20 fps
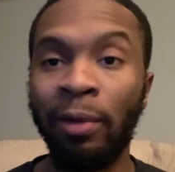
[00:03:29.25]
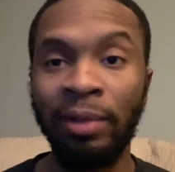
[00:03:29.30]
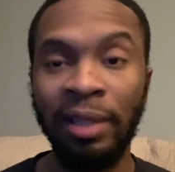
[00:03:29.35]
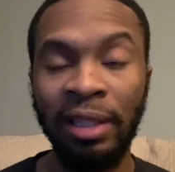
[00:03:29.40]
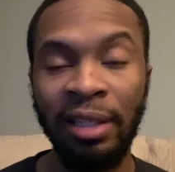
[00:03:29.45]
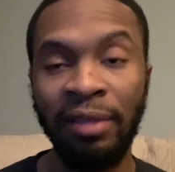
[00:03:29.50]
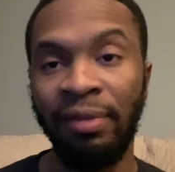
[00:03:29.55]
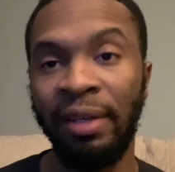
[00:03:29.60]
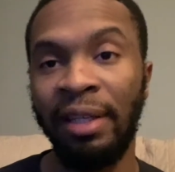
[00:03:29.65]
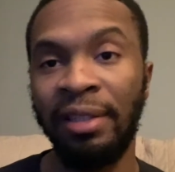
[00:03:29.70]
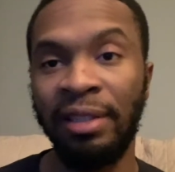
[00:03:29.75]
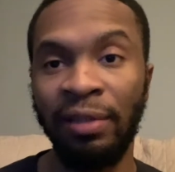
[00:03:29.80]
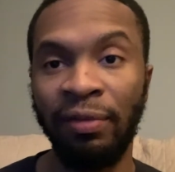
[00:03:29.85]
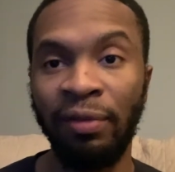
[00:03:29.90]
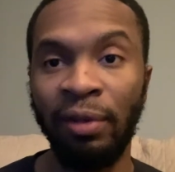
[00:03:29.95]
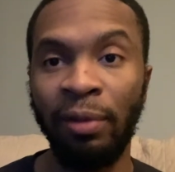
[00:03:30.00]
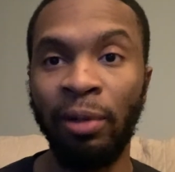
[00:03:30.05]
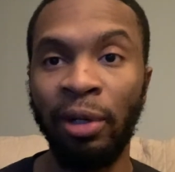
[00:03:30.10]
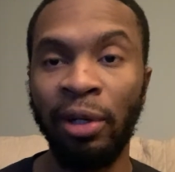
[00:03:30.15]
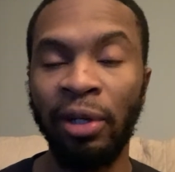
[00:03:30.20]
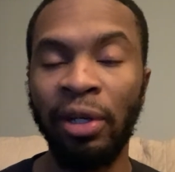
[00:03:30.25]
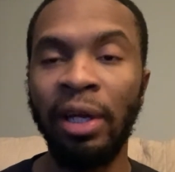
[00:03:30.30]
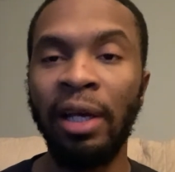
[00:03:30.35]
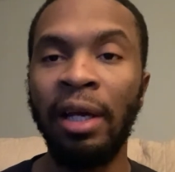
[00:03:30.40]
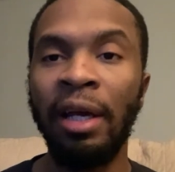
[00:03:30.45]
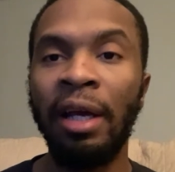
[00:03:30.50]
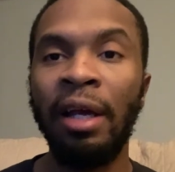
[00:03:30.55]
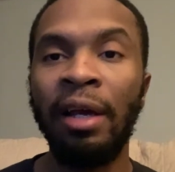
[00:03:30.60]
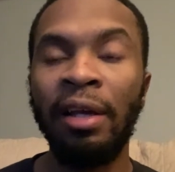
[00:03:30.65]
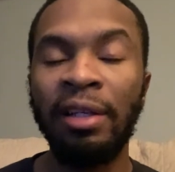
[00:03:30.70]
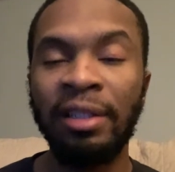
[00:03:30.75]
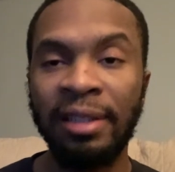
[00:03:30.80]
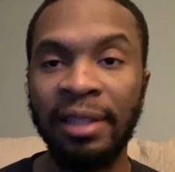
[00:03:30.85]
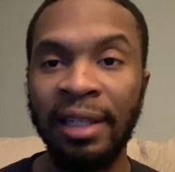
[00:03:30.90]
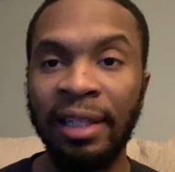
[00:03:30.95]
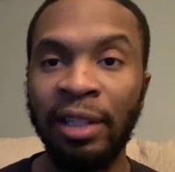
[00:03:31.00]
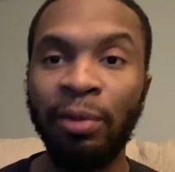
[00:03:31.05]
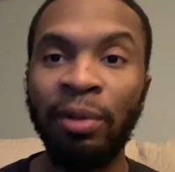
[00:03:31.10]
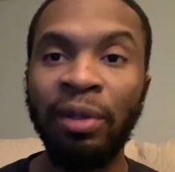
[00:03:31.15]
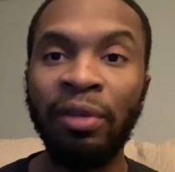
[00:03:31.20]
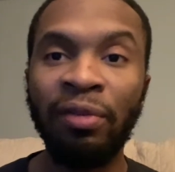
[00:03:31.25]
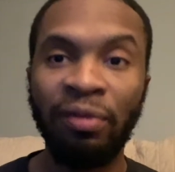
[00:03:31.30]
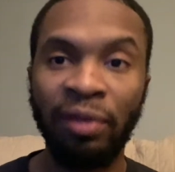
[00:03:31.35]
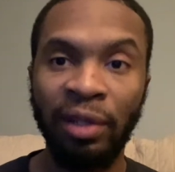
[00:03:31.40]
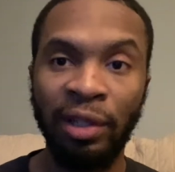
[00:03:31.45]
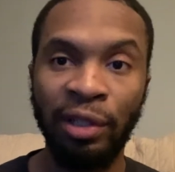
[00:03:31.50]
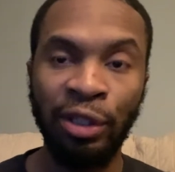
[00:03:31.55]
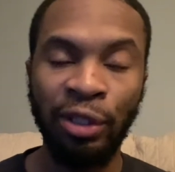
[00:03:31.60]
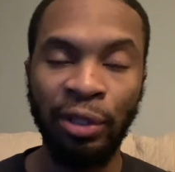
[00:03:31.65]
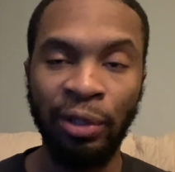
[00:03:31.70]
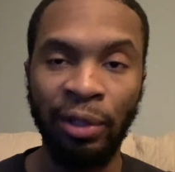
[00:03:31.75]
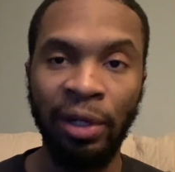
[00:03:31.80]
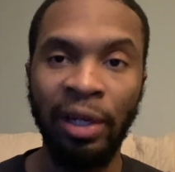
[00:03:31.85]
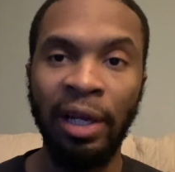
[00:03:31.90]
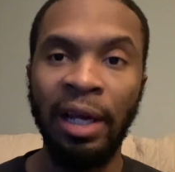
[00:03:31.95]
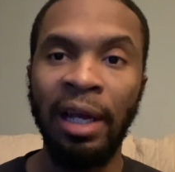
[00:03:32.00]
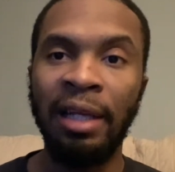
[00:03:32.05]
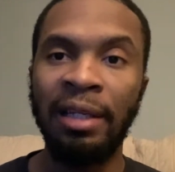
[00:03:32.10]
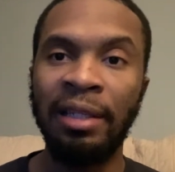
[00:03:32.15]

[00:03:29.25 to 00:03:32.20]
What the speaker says: need fancy footwork. Slithery finisher